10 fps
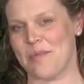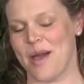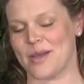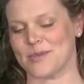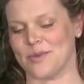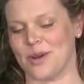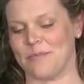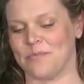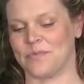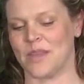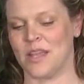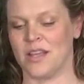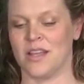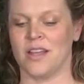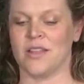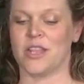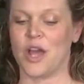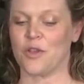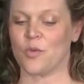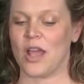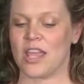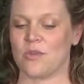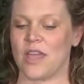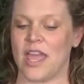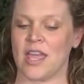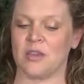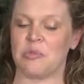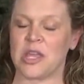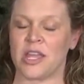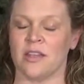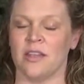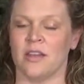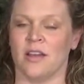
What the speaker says: and password. The other way you can be